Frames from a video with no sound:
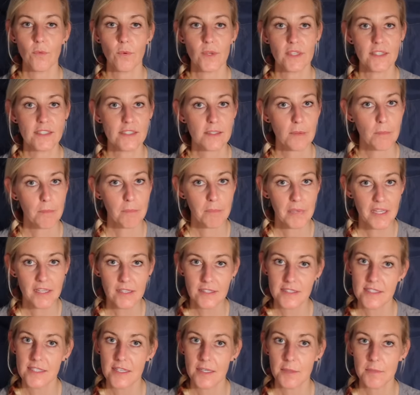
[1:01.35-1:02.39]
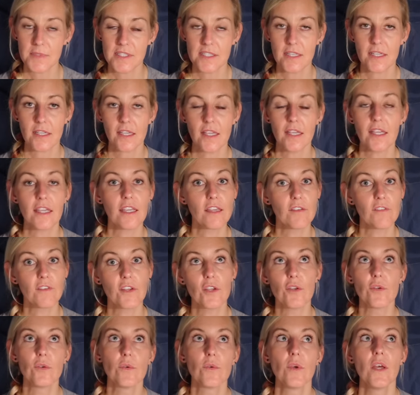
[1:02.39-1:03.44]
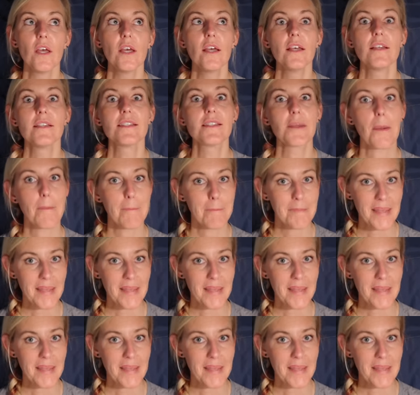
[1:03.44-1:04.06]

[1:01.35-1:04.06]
with some pit zips that can give you some